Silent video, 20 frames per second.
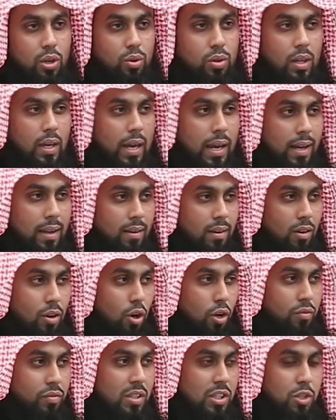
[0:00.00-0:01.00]
to the end
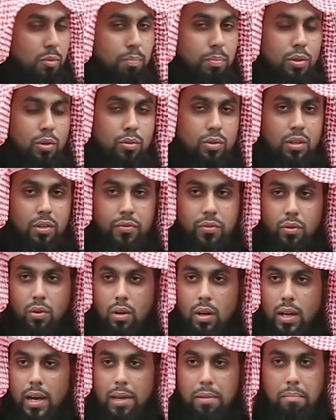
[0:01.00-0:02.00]
of this
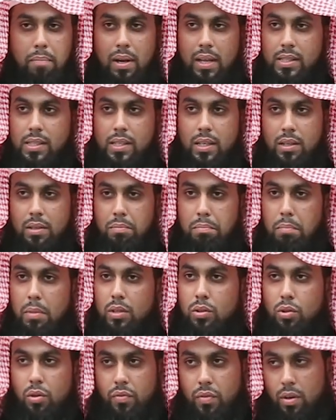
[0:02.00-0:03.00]
beautiful and blessed
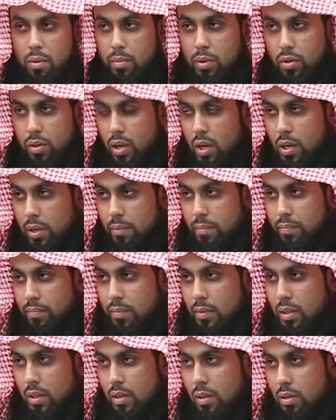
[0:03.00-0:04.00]
month of Ramadan.
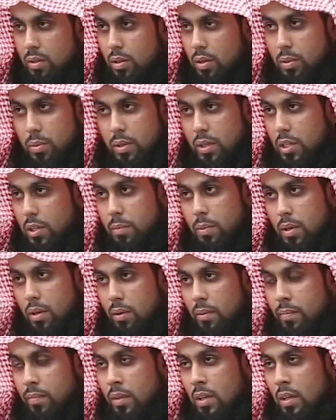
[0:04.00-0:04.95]
Allahu Akbar.